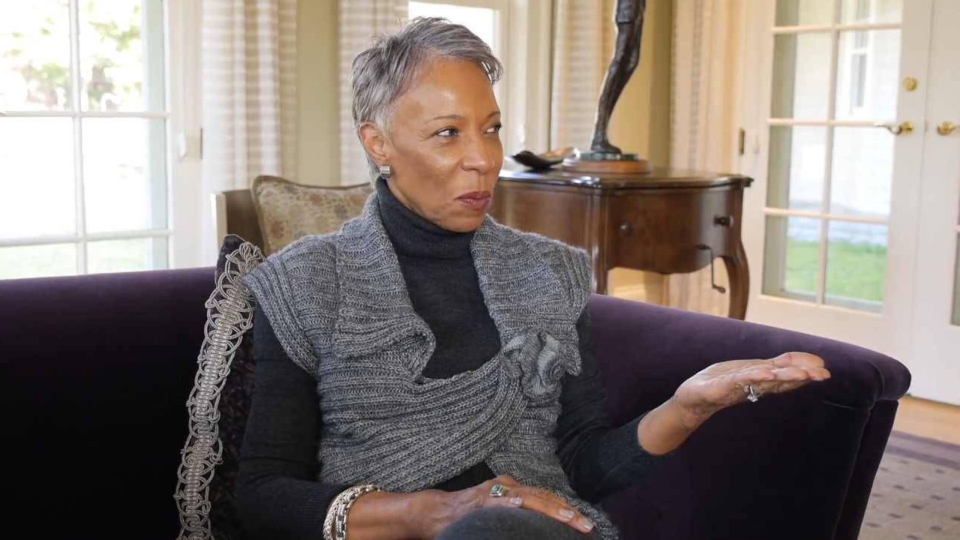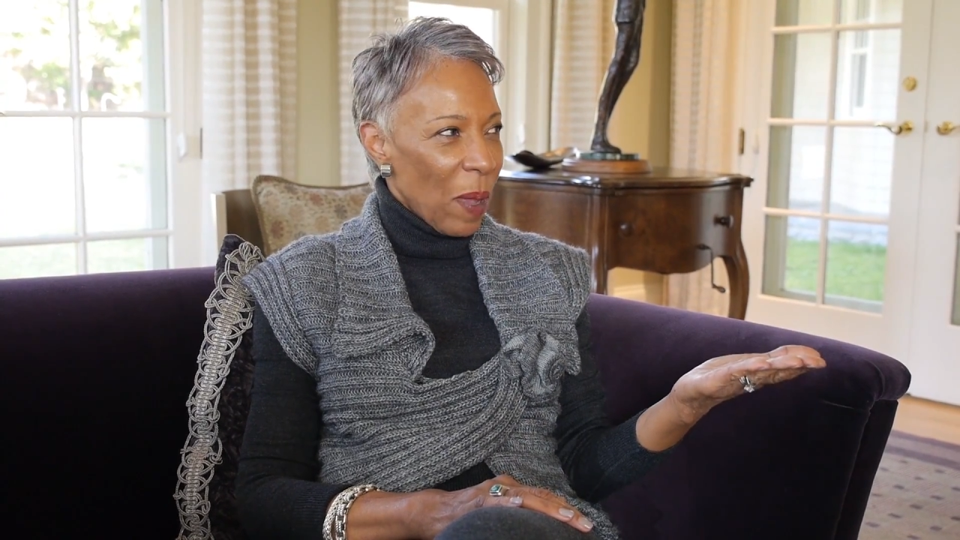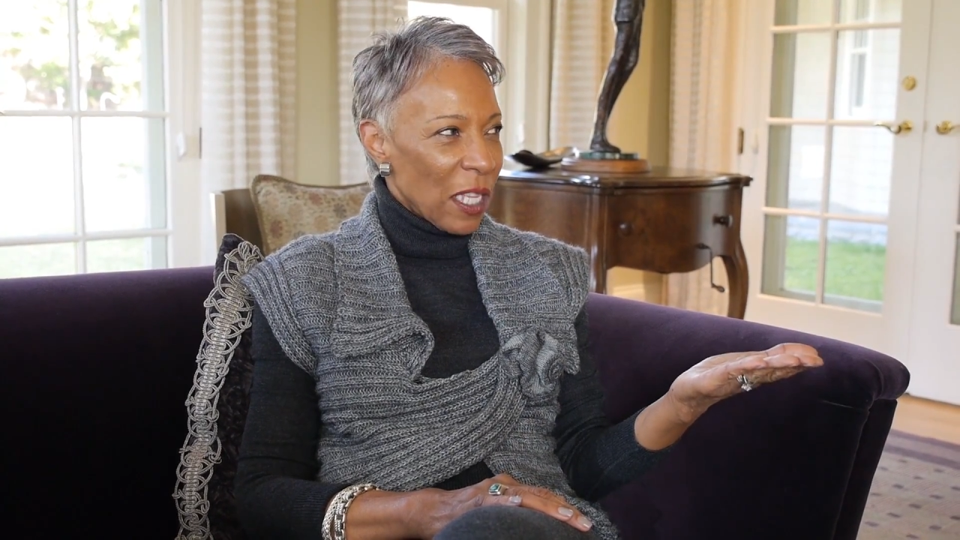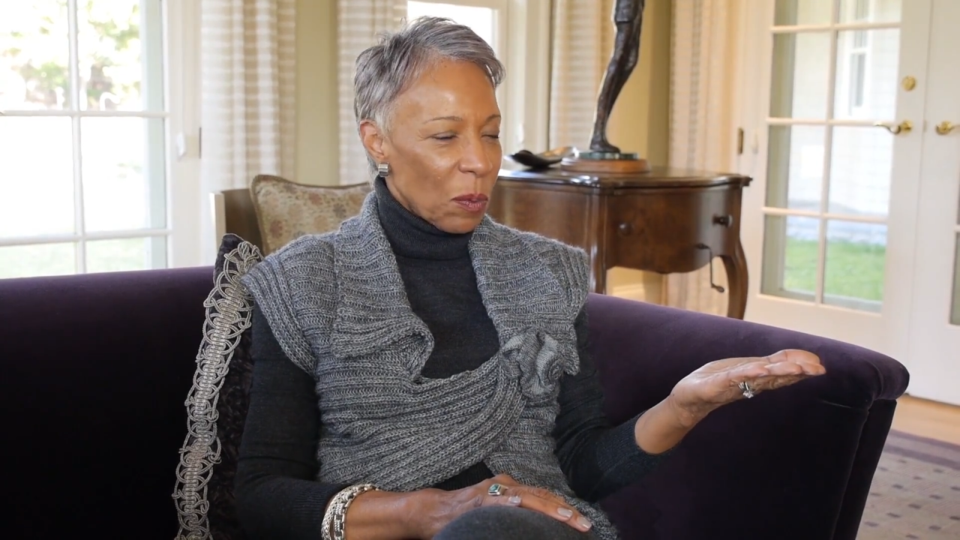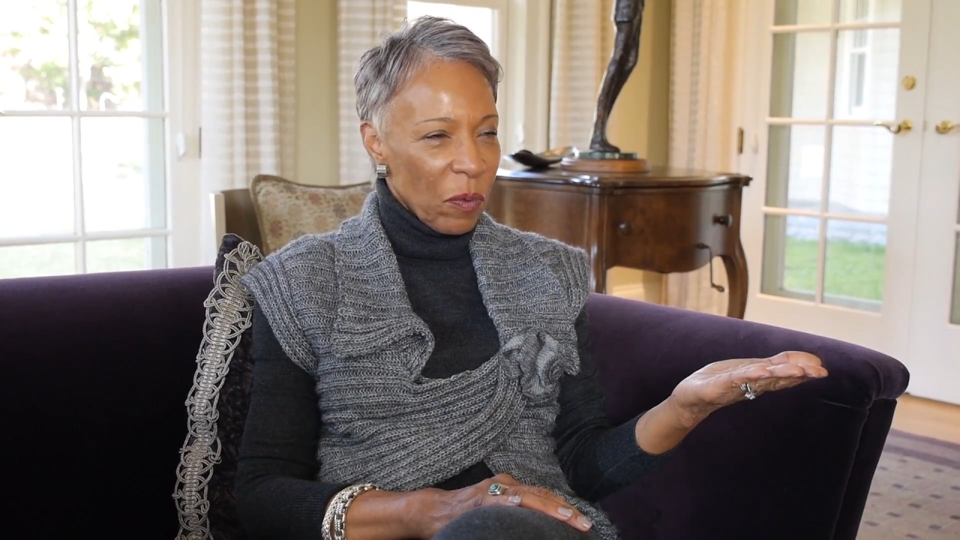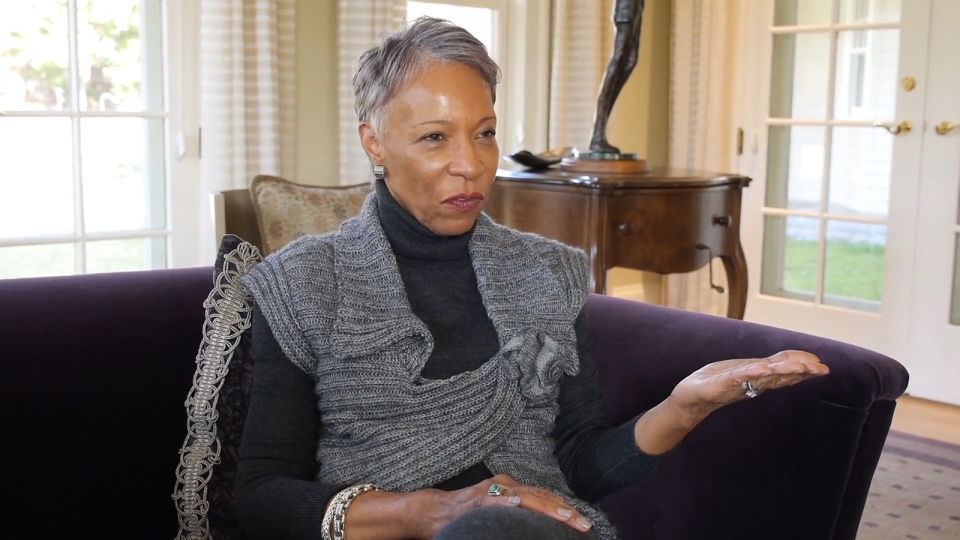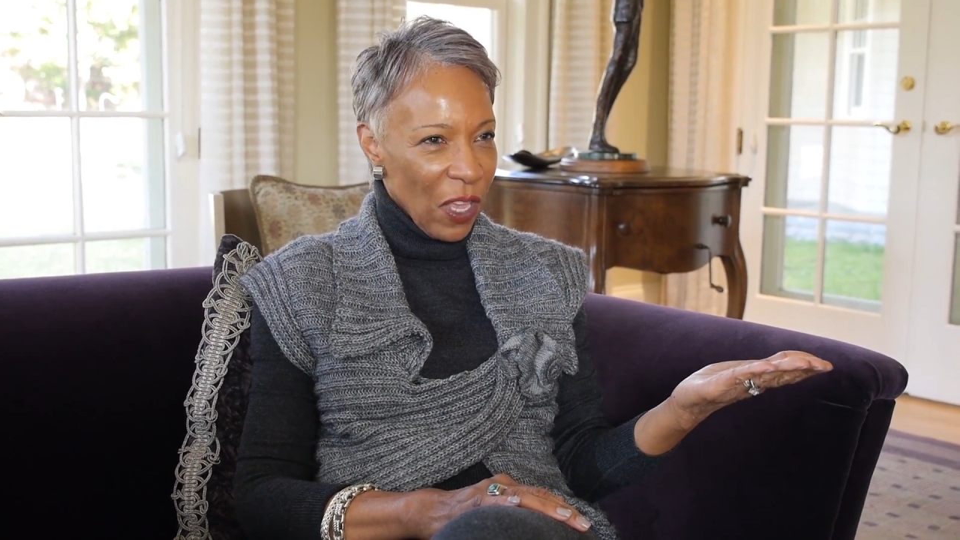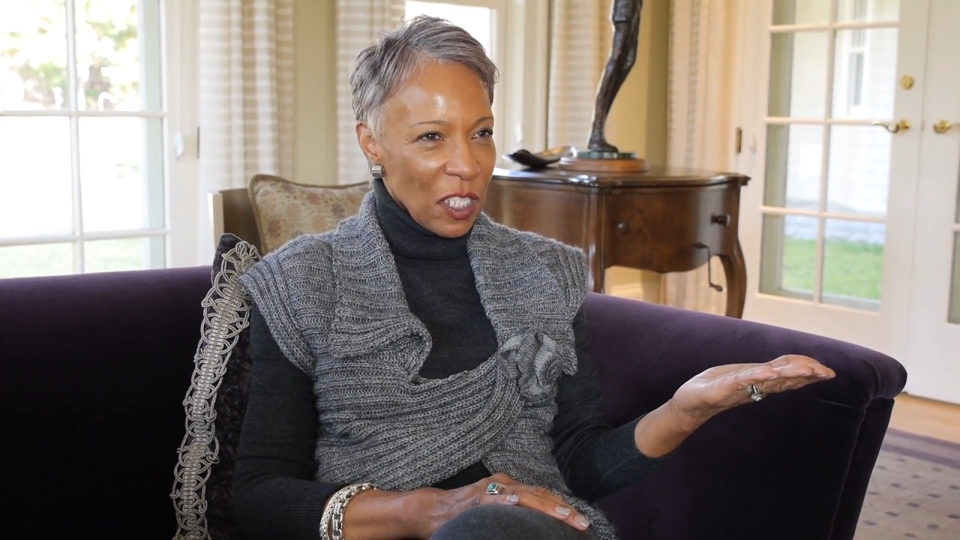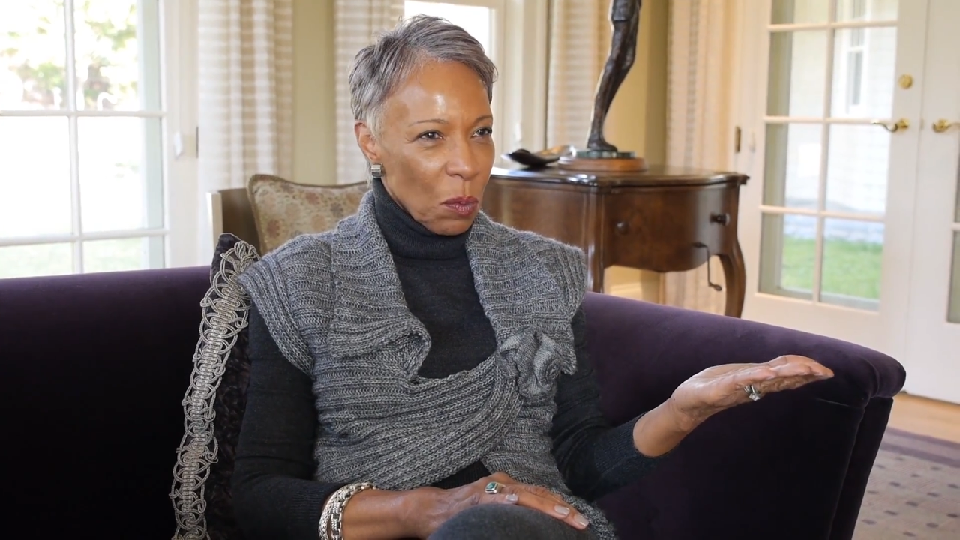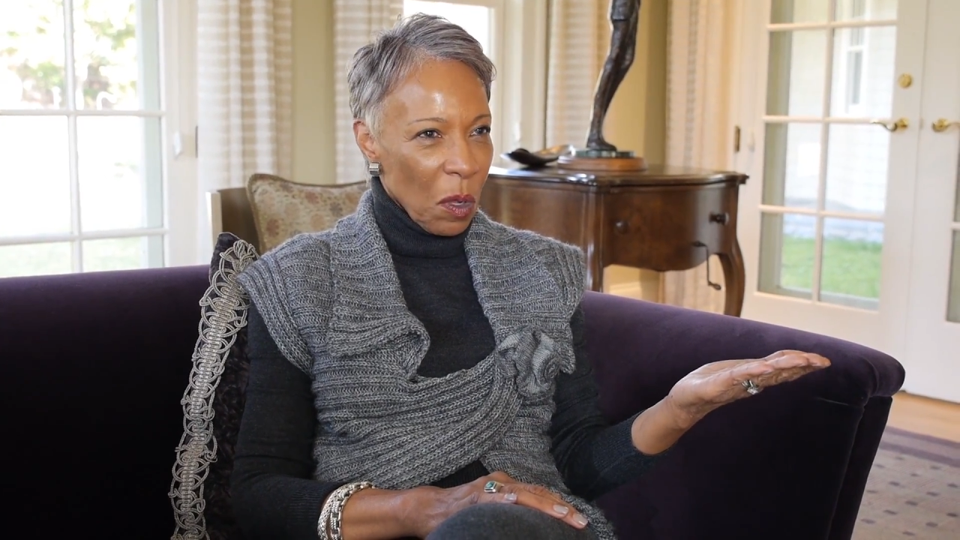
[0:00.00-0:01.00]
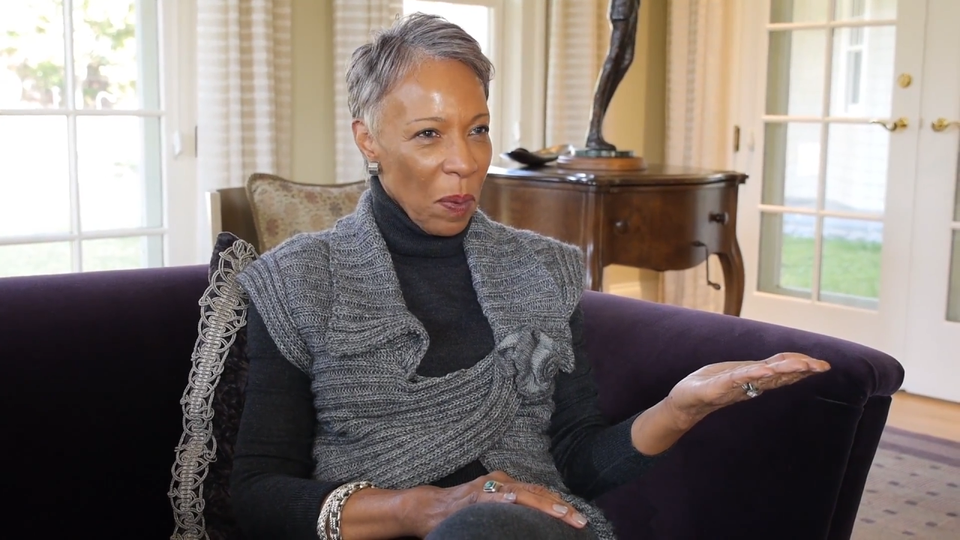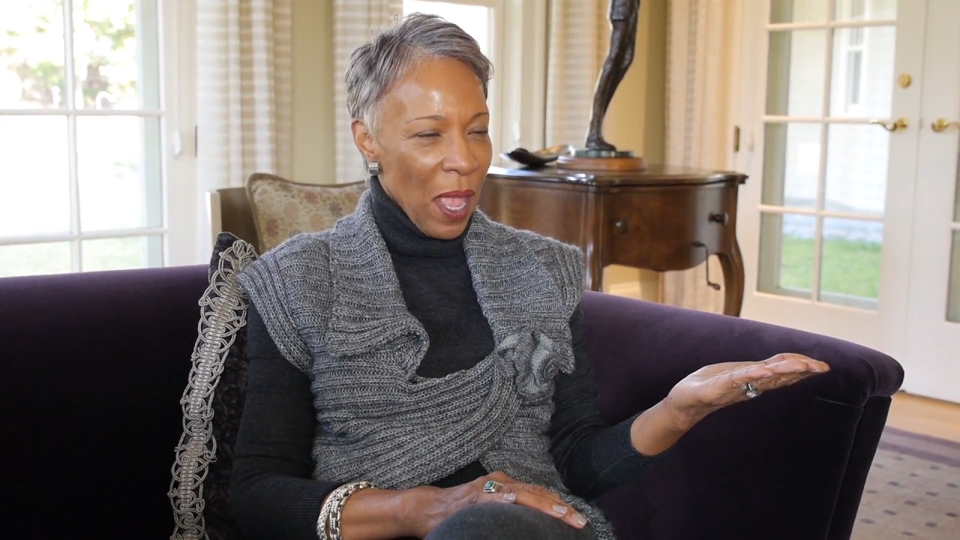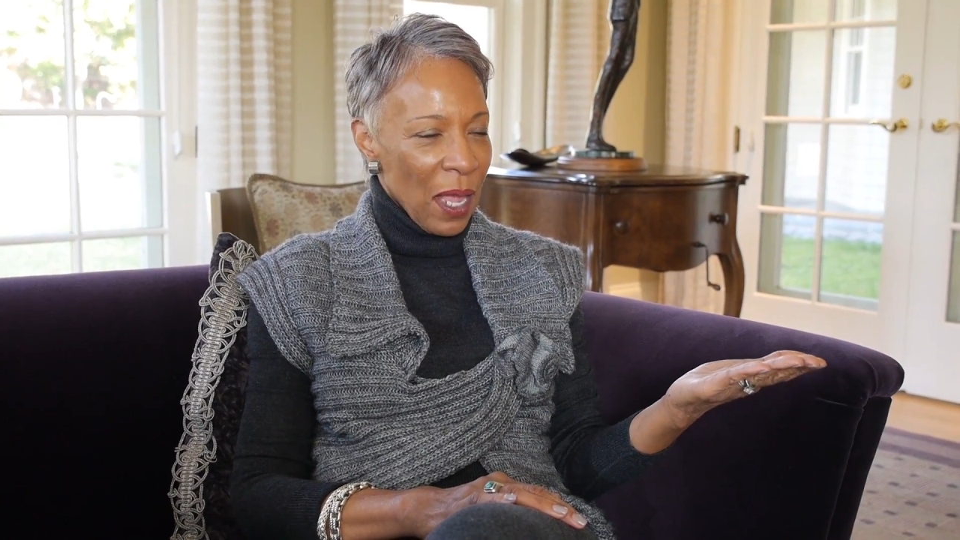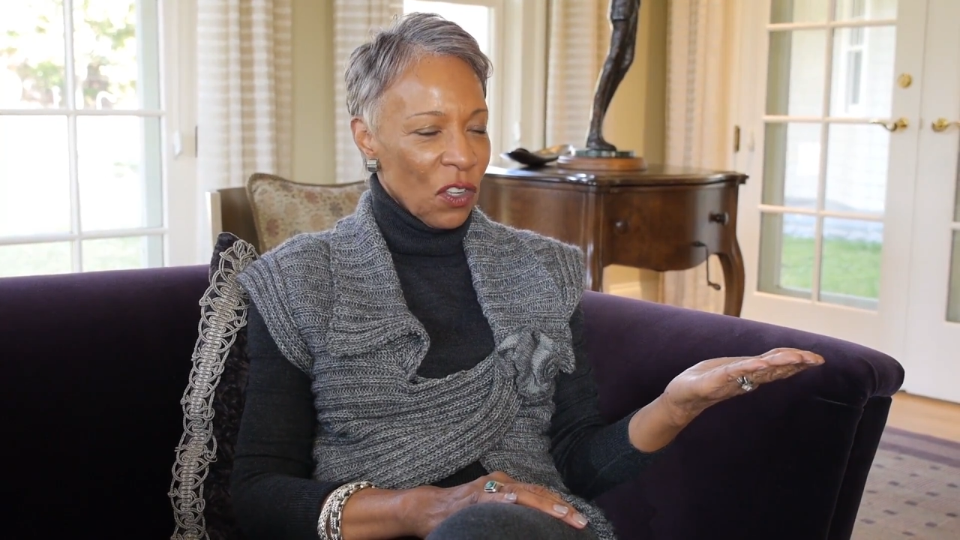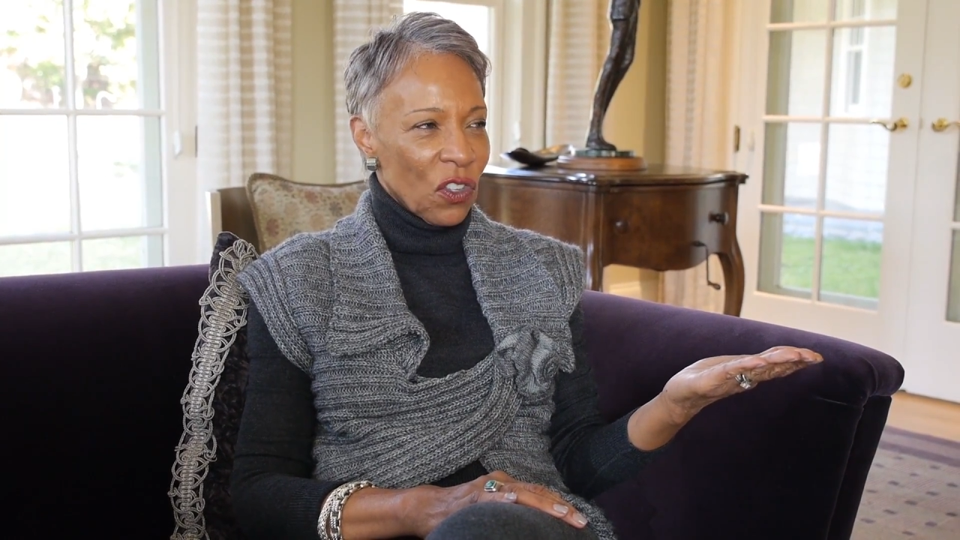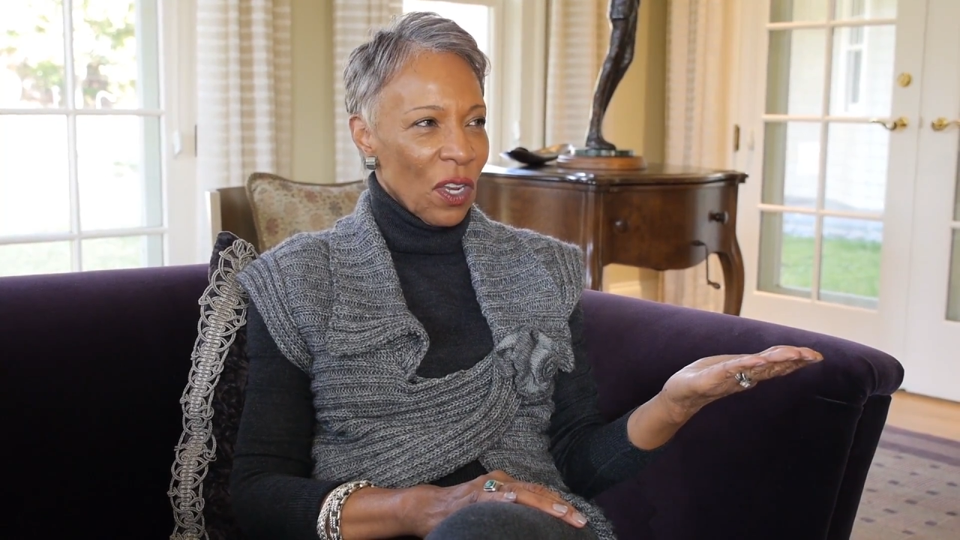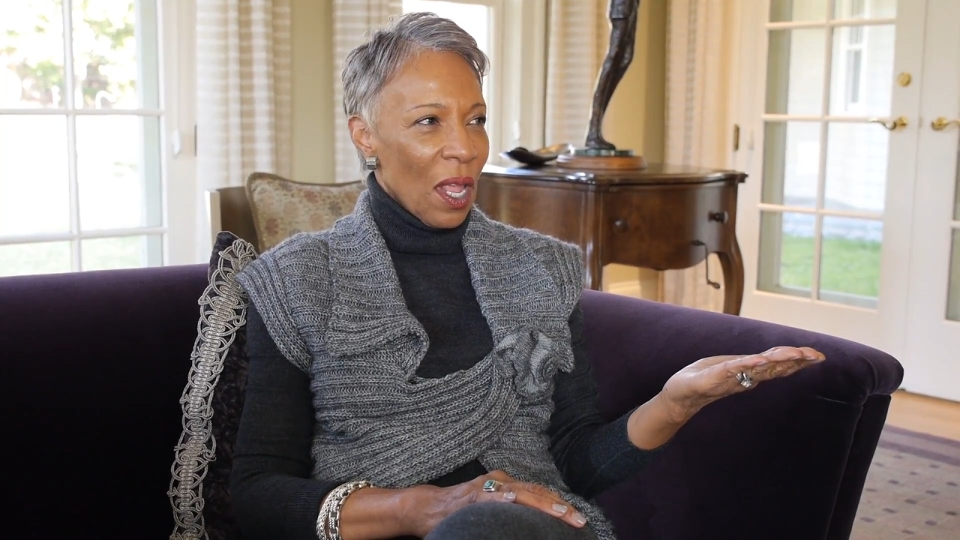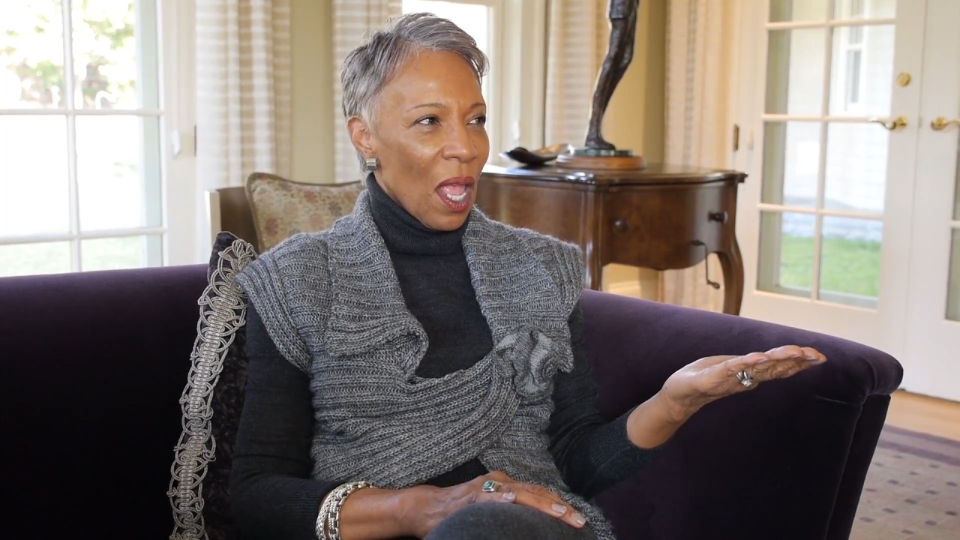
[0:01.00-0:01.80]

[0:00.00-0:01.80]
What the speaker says: Facebook page?